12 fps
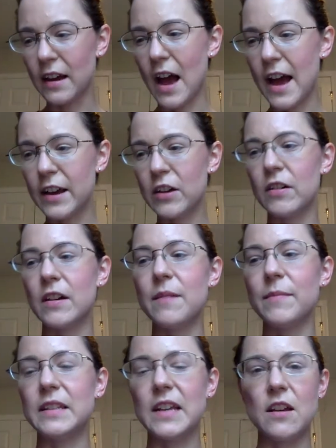eye
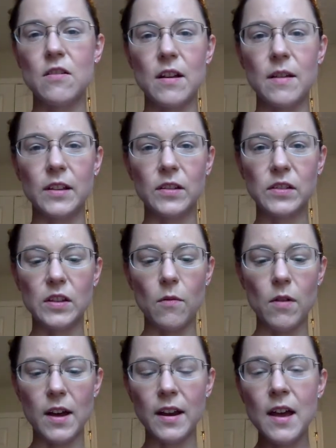cream, a day cream, and
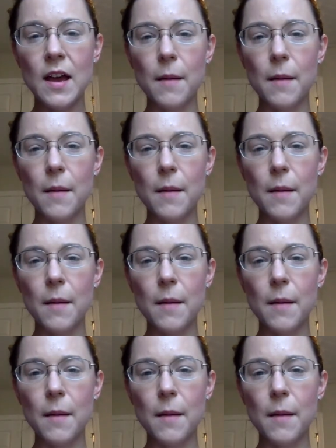so on.